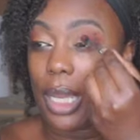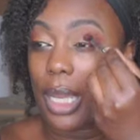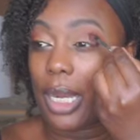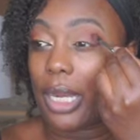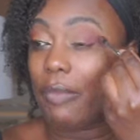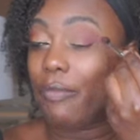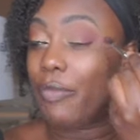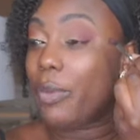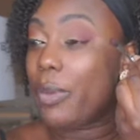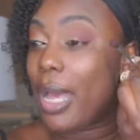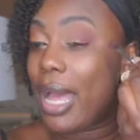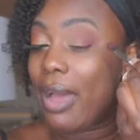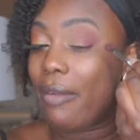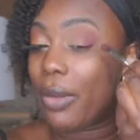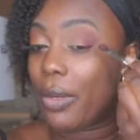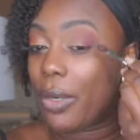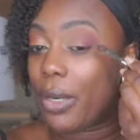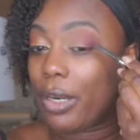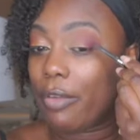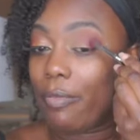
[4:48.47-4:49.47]
And if you
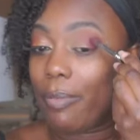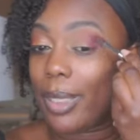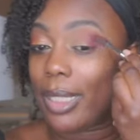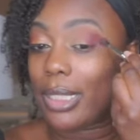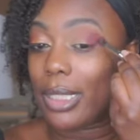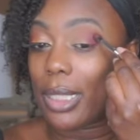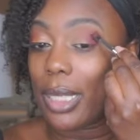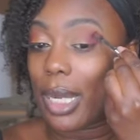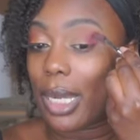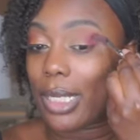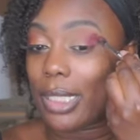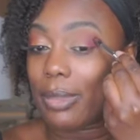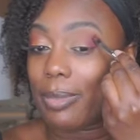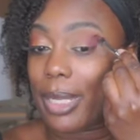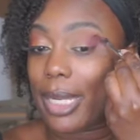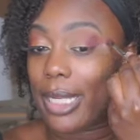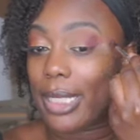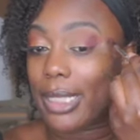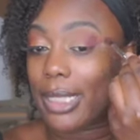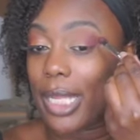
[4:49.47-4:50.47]
haven't heard of Mented
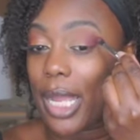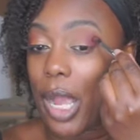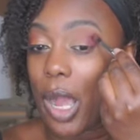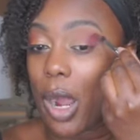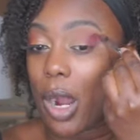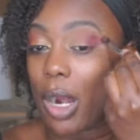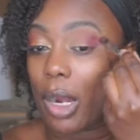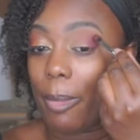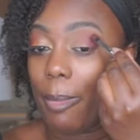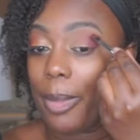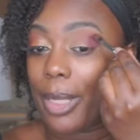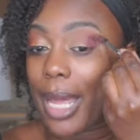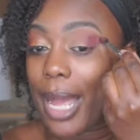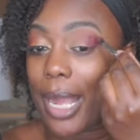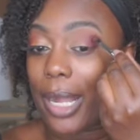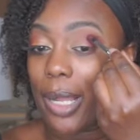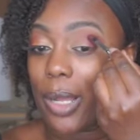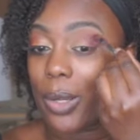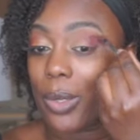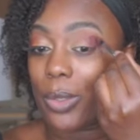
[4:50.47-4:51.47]
Cosmetics, they are
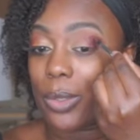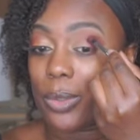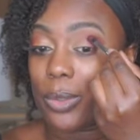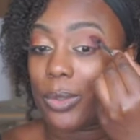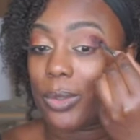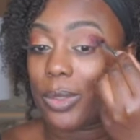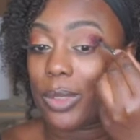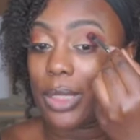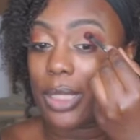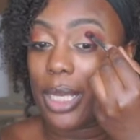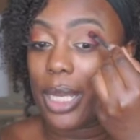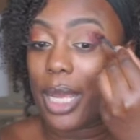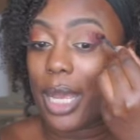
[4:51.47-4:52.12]
black owned.